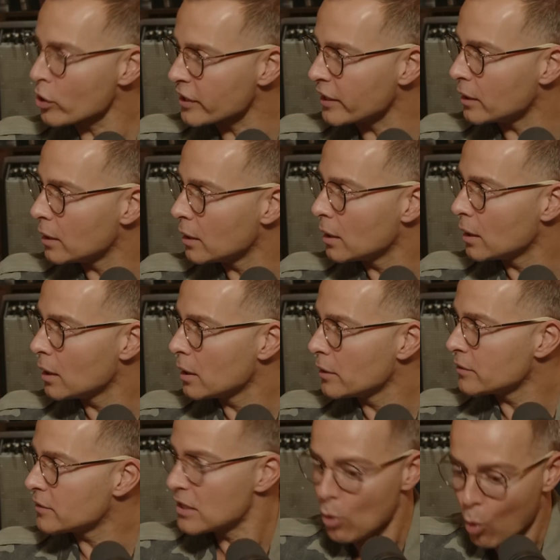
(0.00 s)
an organ.
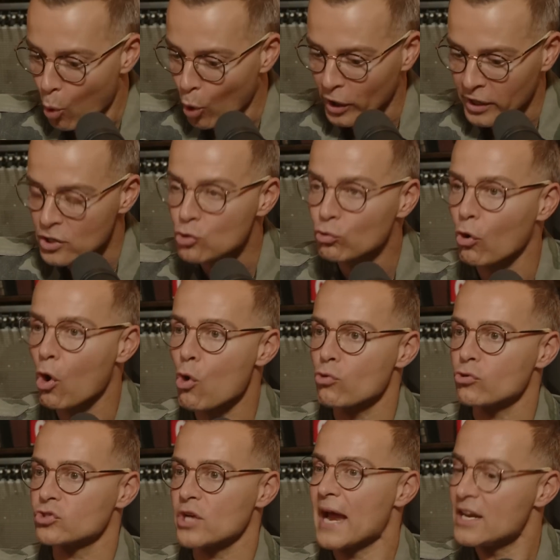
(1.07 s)
Wow. The organ
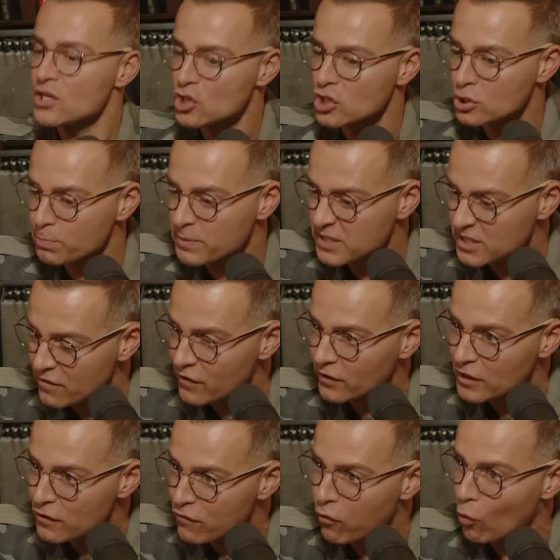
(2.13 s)
grows, and it's just
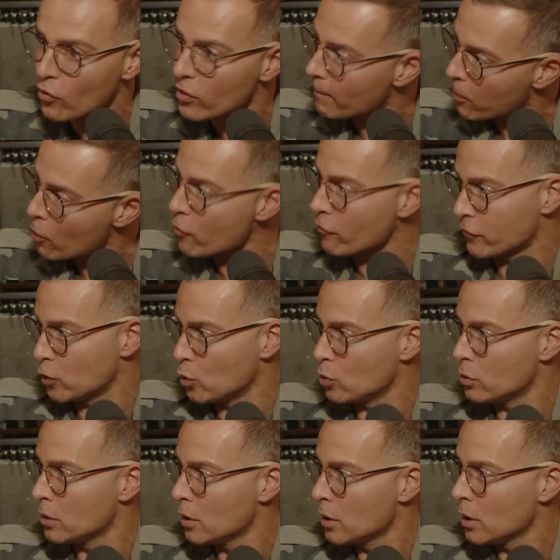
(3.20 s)
specifically for the birth,
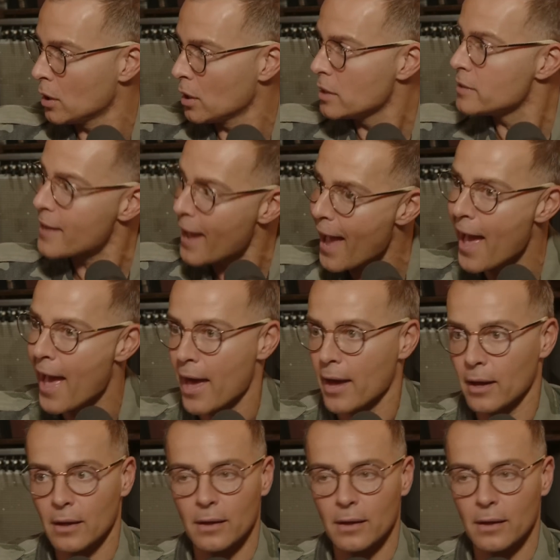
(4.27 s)
dude. How crazy! you know, when I was